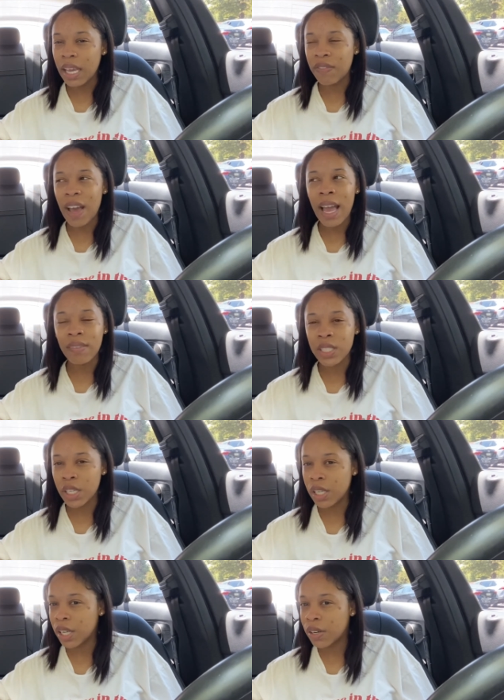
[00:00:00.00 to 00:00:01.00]
if i have
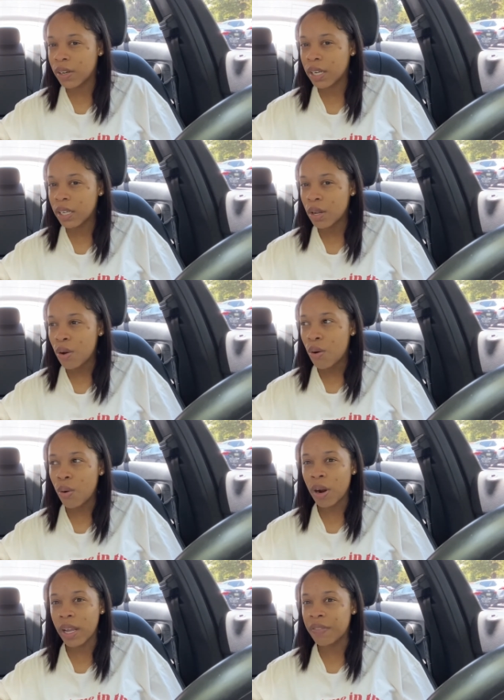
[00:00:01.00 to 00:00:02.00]
to urine
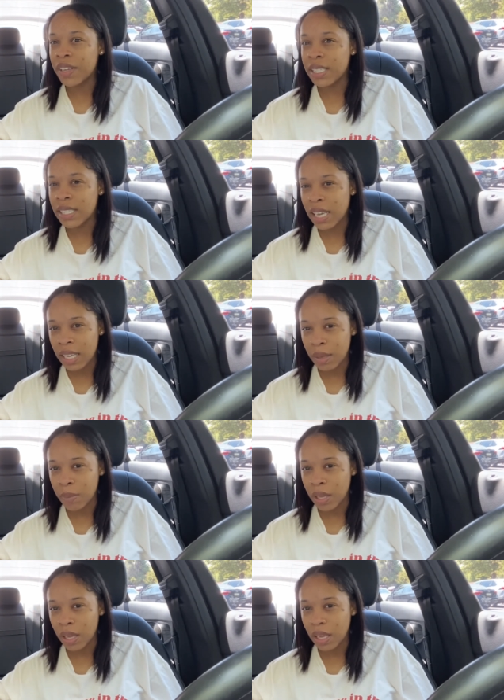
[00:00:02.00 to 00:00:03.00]
or if he's kicking
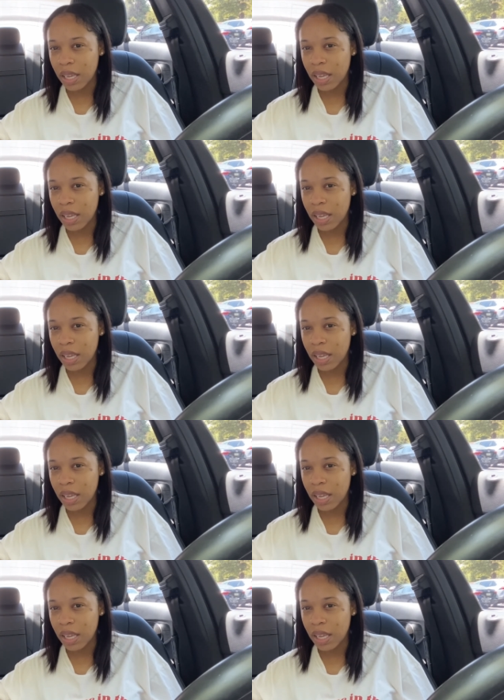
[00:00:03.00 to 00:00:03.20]
me